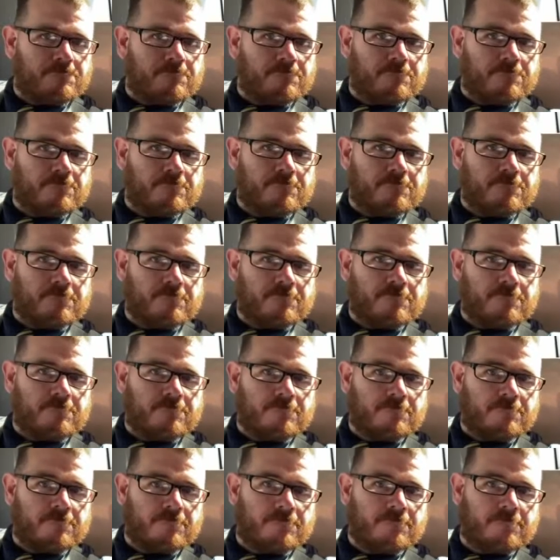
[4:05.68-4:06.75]

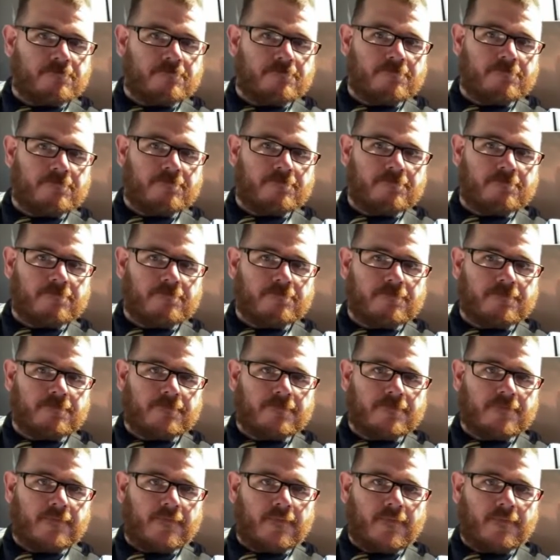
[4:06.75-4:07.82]

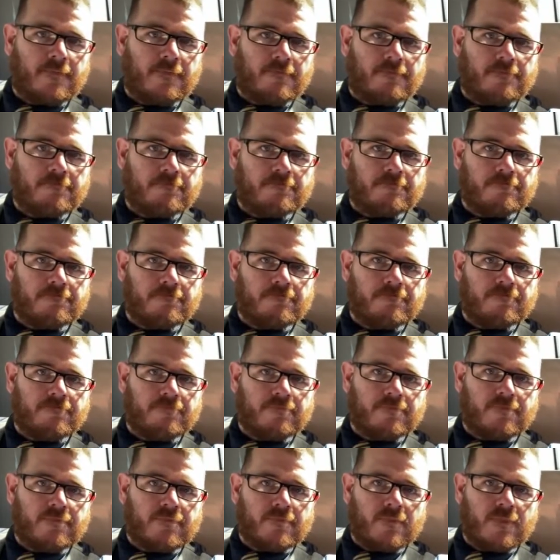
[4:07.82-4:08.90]

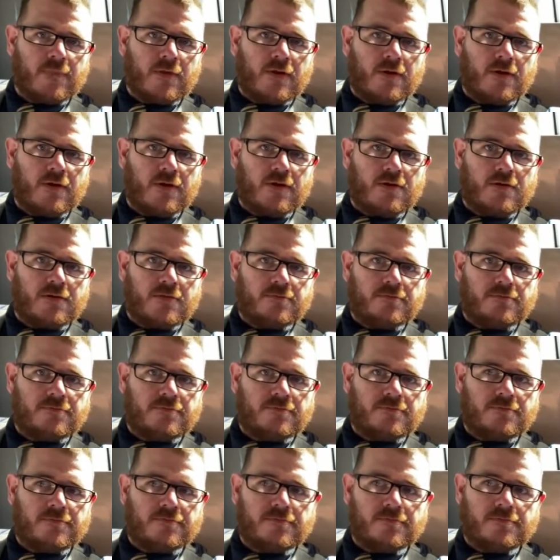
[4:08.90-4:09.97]

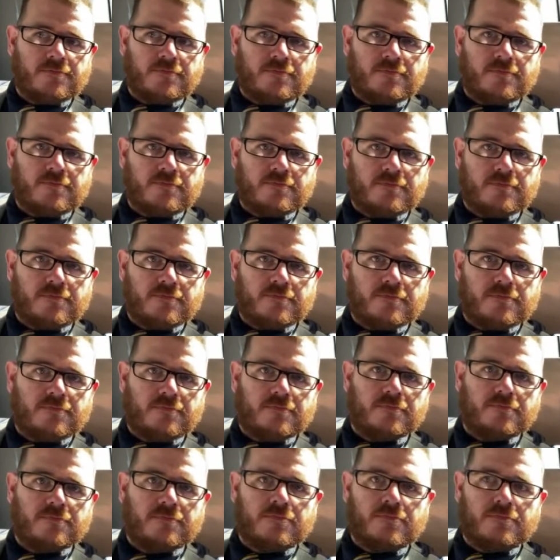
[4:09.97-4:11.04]

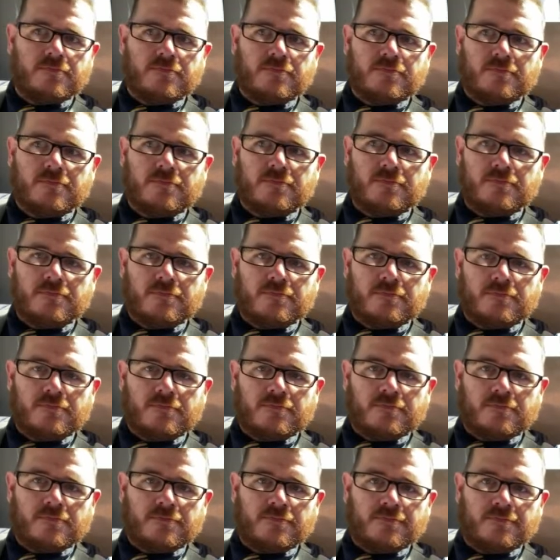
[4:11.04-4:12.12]

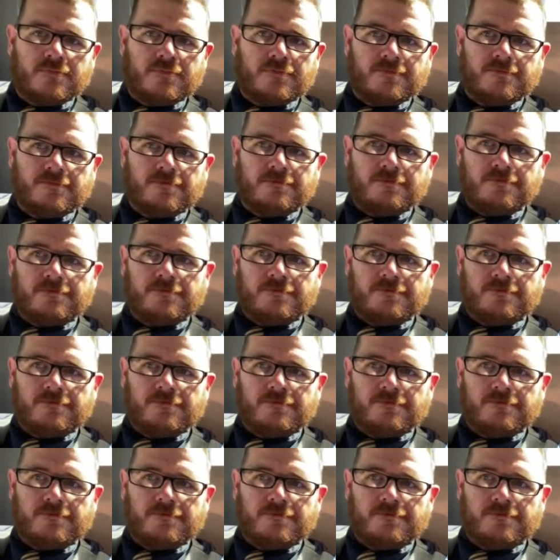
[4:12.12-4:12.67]
[no speech]